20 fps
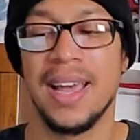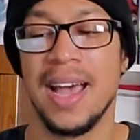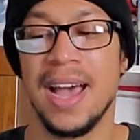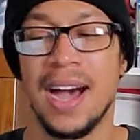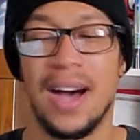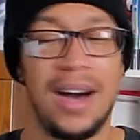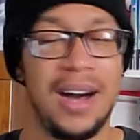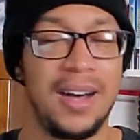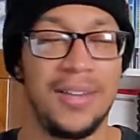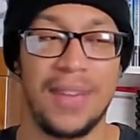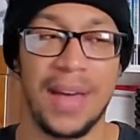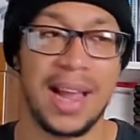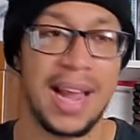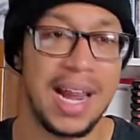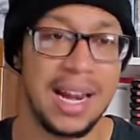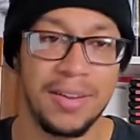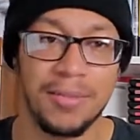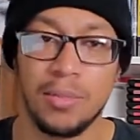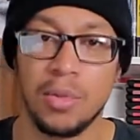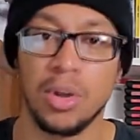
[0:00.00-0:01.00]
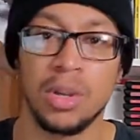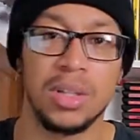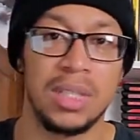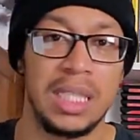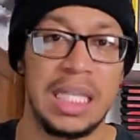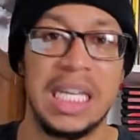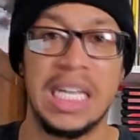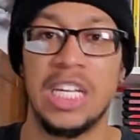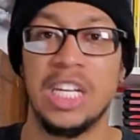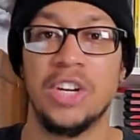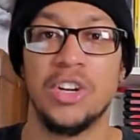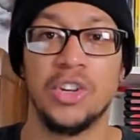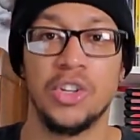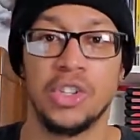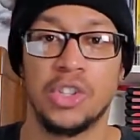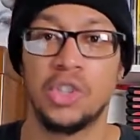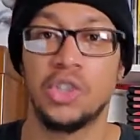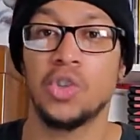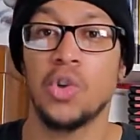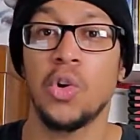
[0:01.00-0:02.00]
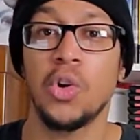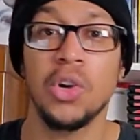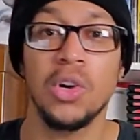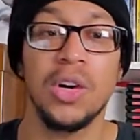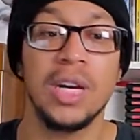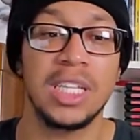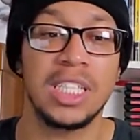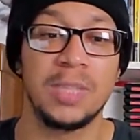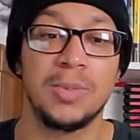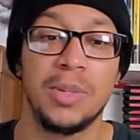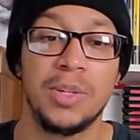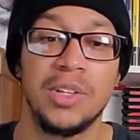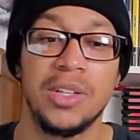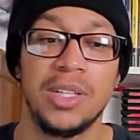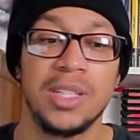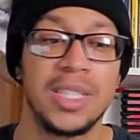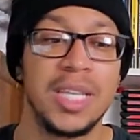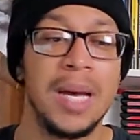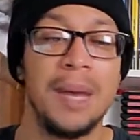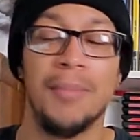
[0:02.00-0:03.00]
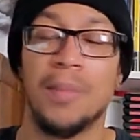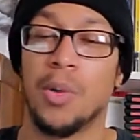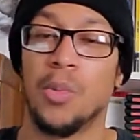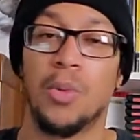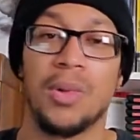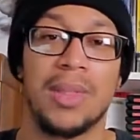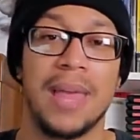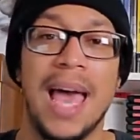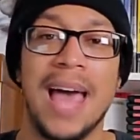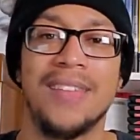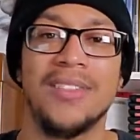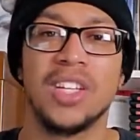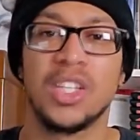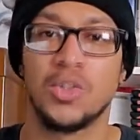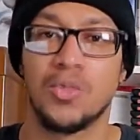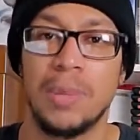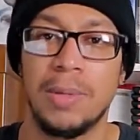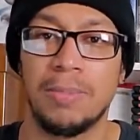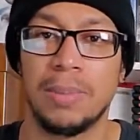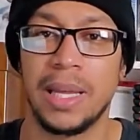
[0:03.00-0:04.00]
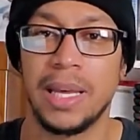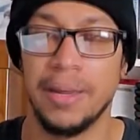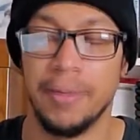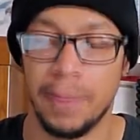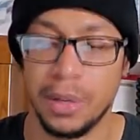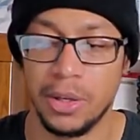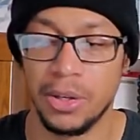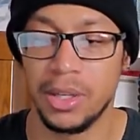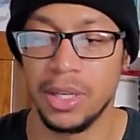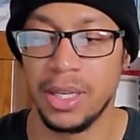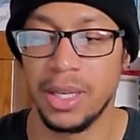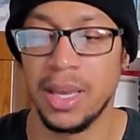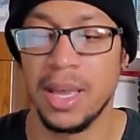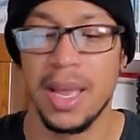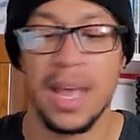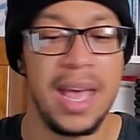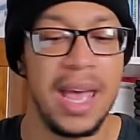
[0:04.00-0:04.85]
That kind of more linear linear, shorter experience, but with endless replayability,